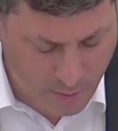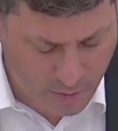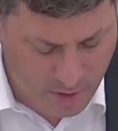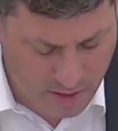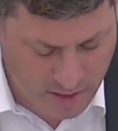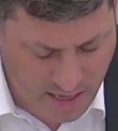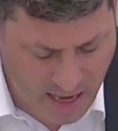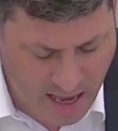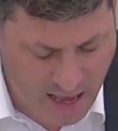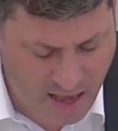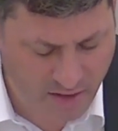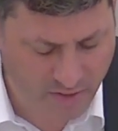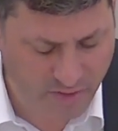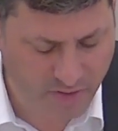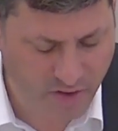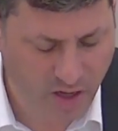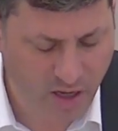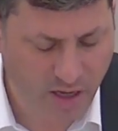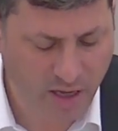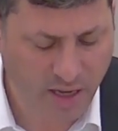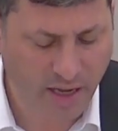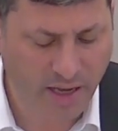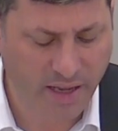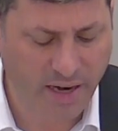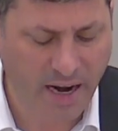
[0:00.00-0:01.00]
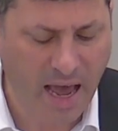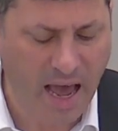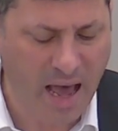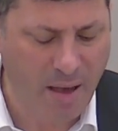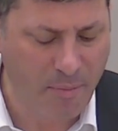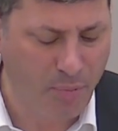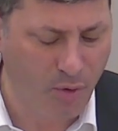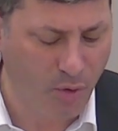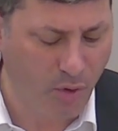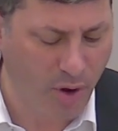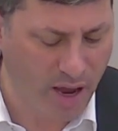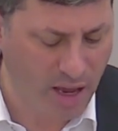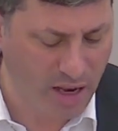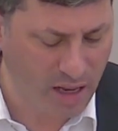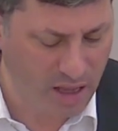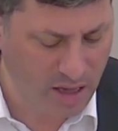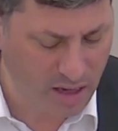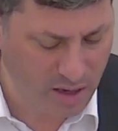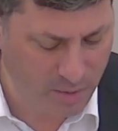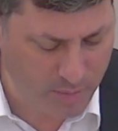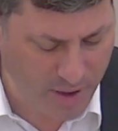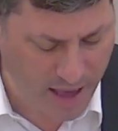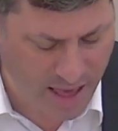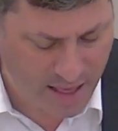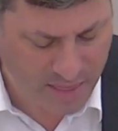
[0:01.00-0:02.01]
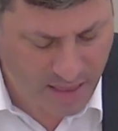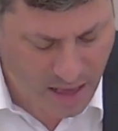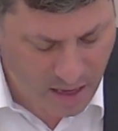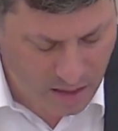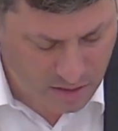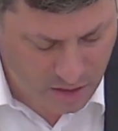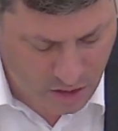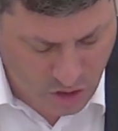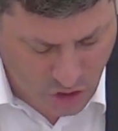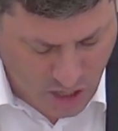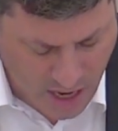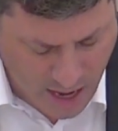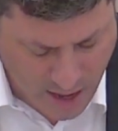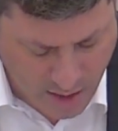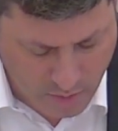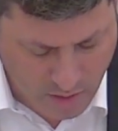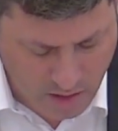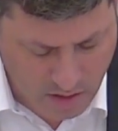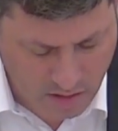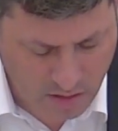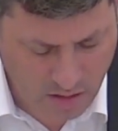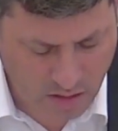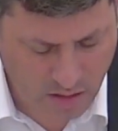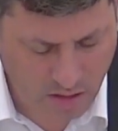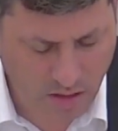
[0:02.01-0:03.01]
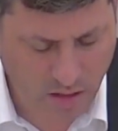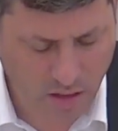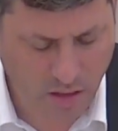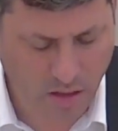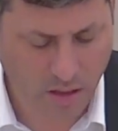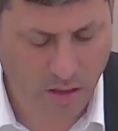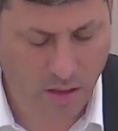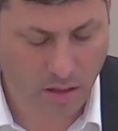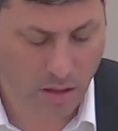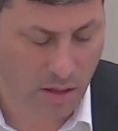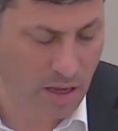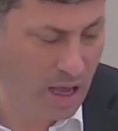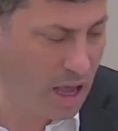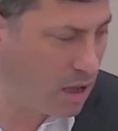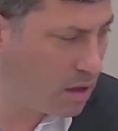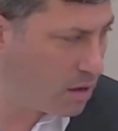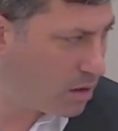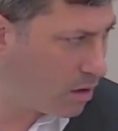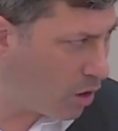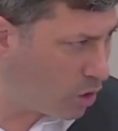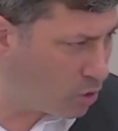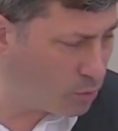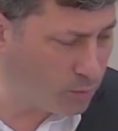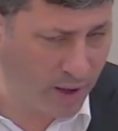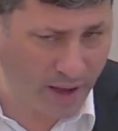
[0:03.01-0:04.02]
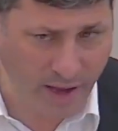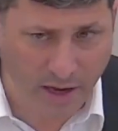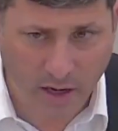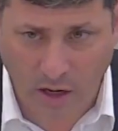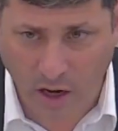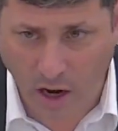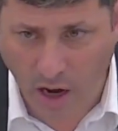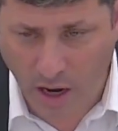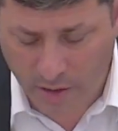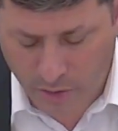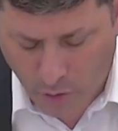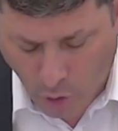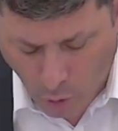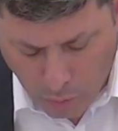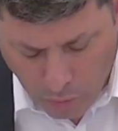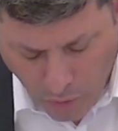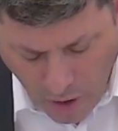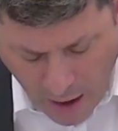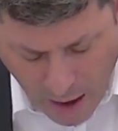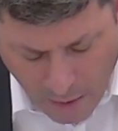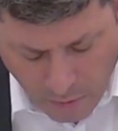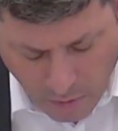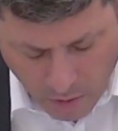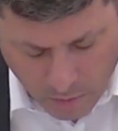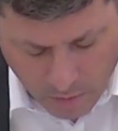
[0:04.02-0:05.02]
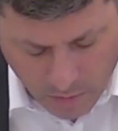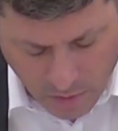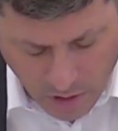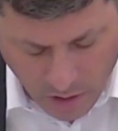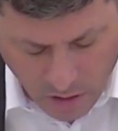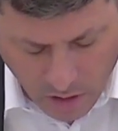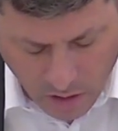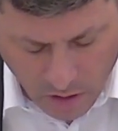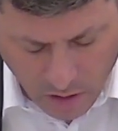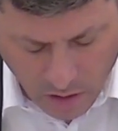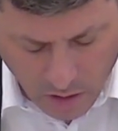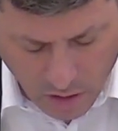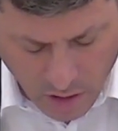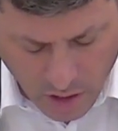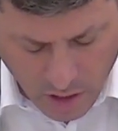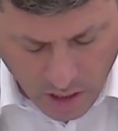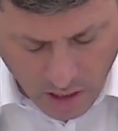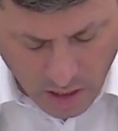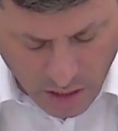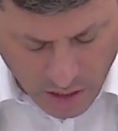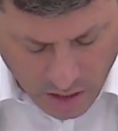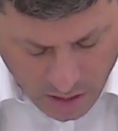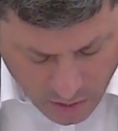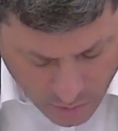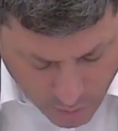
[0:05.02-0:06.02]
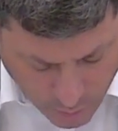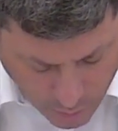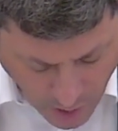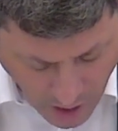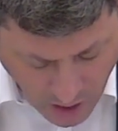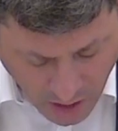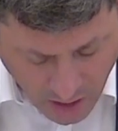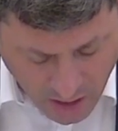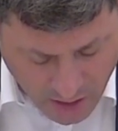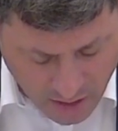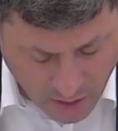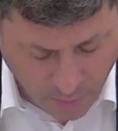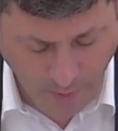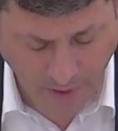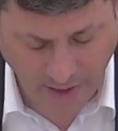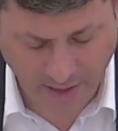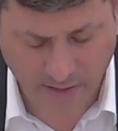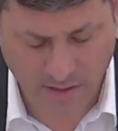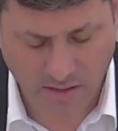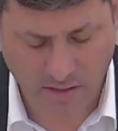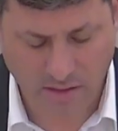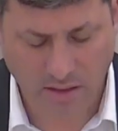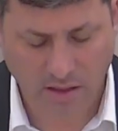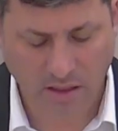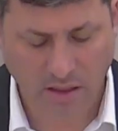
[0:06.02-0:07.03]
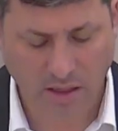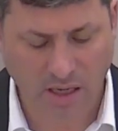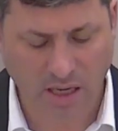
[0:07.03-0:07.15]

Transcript: You have an operating bathhouse on Shabbos. Yeah, owned by a guy, no problem. But it depends.